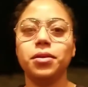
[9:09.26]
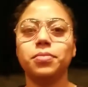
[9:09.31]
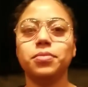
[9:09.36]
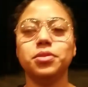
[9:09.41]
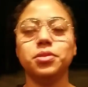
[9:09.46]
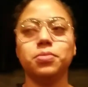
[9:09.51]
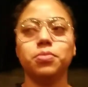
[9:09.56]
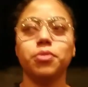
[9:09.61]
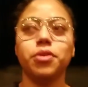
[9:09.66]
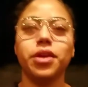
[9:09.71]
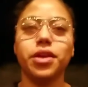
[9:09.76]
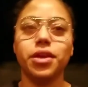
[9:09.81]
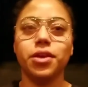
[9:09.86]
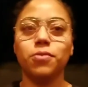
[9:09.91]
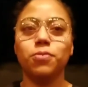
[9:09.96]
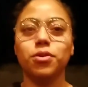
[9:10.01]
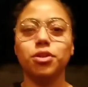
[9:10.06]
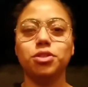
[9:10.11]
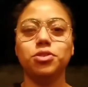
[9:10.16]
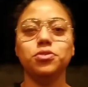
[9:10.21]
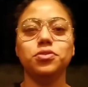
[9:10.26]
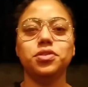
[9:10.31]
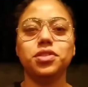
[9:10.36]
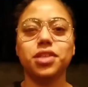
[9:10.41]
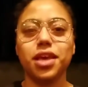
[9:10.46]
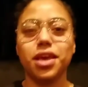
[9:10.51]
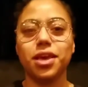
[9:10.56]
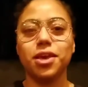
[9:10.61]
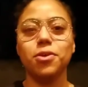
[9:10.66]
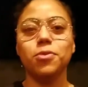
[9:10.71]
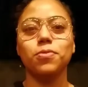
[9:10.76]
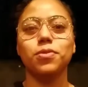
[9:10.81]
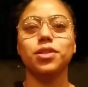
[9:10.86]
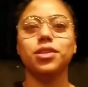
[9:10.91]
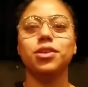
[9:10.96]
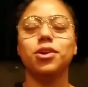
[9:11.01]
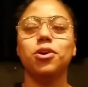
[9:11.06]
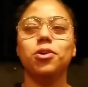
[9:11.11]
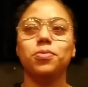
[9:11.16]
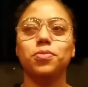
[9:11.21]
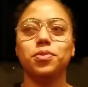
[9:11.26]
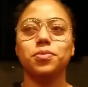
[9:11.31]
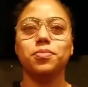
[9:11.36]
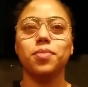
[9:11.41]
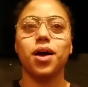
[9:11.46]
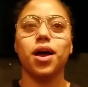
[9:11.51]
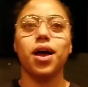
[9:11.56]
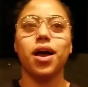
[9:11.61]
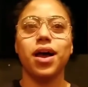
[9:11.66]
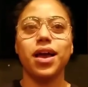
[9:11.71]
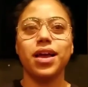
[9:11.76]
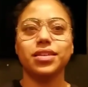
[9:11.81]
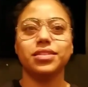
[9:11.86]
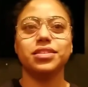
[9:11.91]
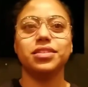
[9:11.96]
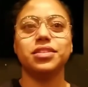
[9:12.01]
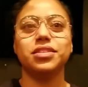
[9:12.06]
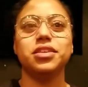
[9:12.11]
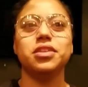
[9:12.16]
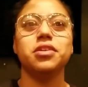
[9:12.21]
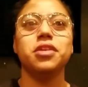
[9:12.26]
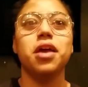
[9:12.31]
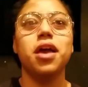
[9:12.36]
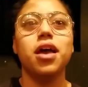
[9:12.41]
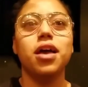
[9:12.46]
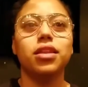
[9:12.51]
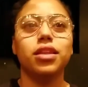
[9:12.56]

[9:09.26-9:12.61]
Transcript: name is Britt, and what you said, it really opened my eyes to see,